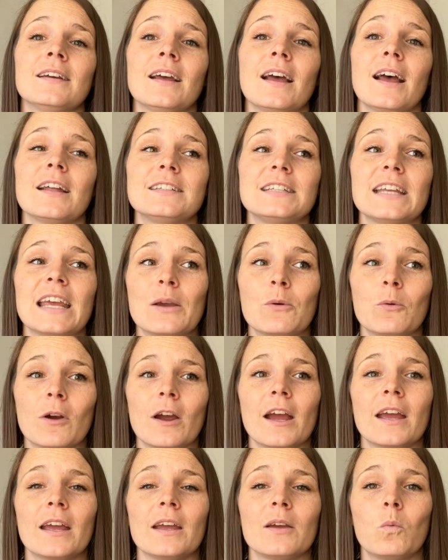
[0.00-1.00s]
a day where
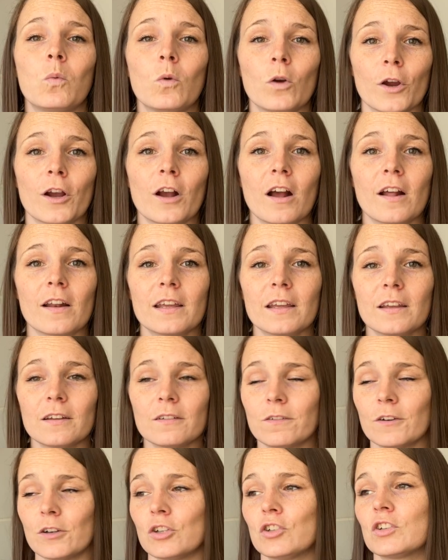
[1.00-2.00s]
I work on it
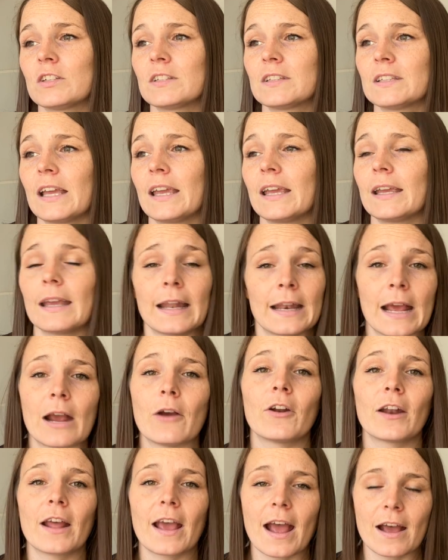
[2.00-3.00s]
for just like an hour
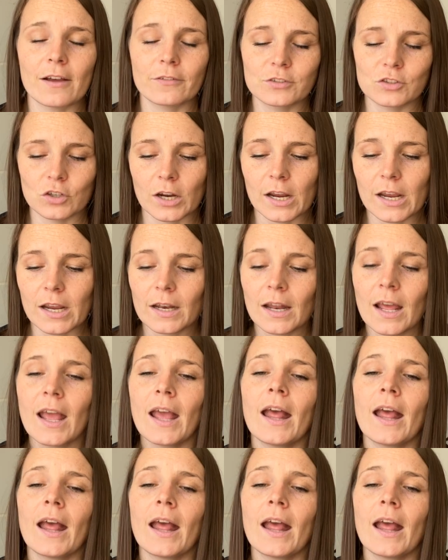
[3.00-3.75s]
and a half straight.